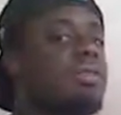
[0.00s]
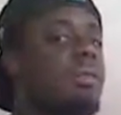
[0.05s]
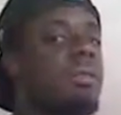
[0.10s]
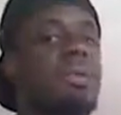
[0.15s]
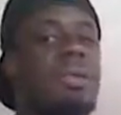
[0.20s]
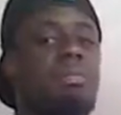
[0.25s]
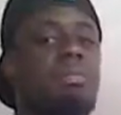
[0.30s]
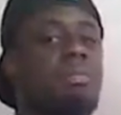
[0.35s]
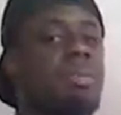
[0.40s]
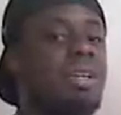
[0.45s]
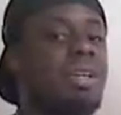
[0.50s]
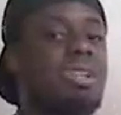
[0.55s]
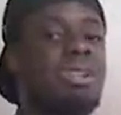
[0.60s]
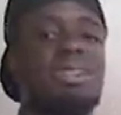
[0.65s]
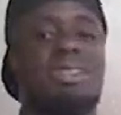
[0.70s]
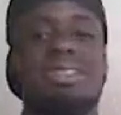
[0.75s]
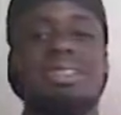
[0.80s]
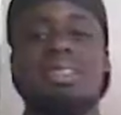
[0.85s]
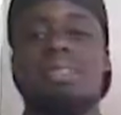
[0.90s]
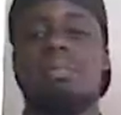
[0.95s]
I mean, bring
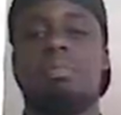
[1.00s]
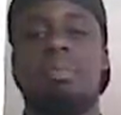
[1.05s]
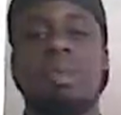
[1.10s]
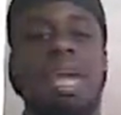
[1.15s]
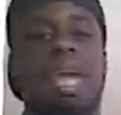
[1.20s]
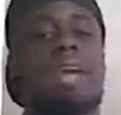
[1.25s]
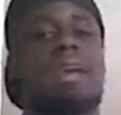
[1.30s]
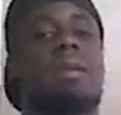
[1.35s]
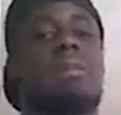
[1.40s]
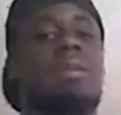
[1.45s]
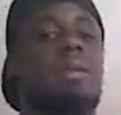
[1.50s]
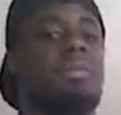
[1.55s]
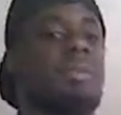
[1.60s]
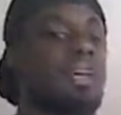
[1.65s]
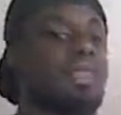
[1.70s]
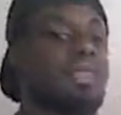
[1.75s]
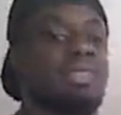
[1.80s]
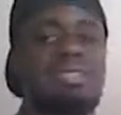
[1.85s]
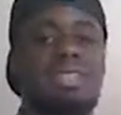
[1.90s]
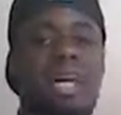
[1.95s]
the season back. I mean,
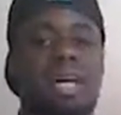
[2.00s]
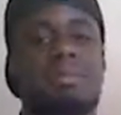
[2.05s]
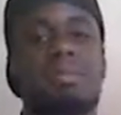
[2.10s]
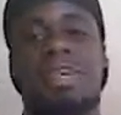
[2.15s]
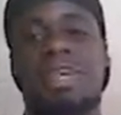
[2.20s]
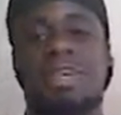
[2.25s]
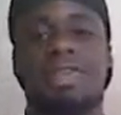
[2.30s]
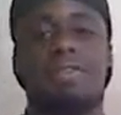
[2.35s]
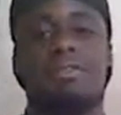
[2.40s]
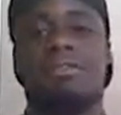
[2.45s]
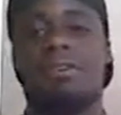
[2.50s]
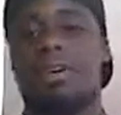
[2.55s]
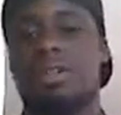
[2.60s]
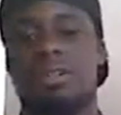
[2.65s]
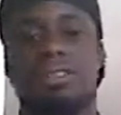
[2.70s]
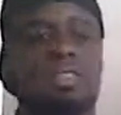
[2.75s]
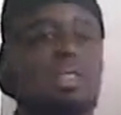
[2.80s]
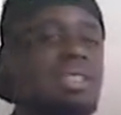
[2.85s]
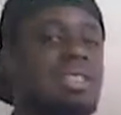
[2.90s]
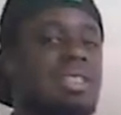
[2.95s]
by the time the
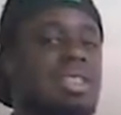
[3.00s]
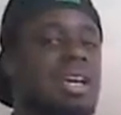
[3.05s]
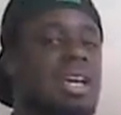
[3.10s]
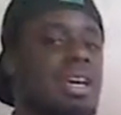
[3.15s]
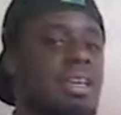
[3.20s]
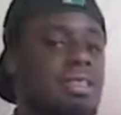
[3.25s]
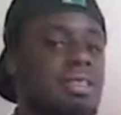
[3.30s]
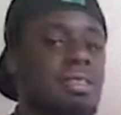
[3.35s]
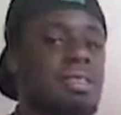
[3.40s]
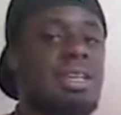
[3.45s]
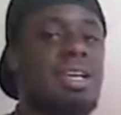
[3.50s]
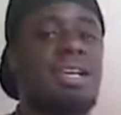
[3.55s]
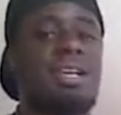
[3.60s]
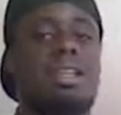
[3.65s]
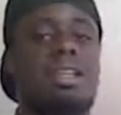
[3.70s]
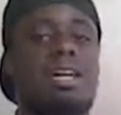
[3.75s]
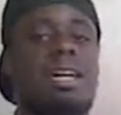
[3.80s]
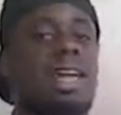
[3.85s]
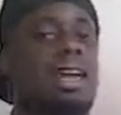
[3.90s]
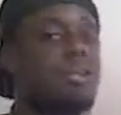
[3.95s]
NFL season ends.
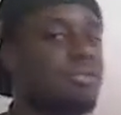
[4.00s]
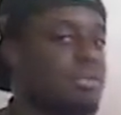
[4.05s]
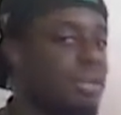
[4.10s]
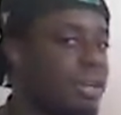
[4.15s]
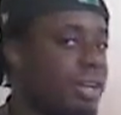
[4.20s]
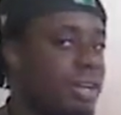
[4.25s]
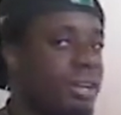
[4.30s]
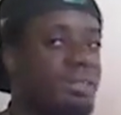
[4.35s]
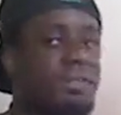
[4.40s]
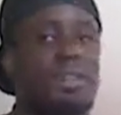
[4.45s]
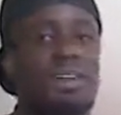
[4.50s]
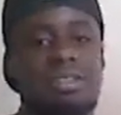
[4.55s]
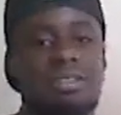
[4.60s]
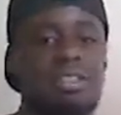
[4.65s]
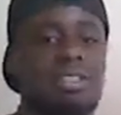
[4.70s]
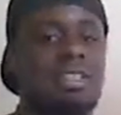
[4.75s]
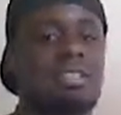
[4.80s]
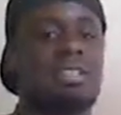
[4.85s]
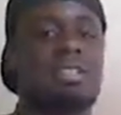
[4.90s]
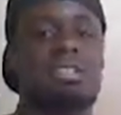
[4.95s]
Like, after
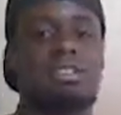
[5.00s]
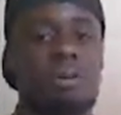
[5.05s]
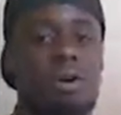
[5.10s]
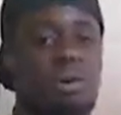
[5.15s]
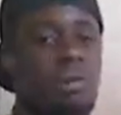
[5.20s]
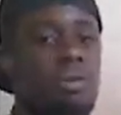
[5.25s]
NFL season's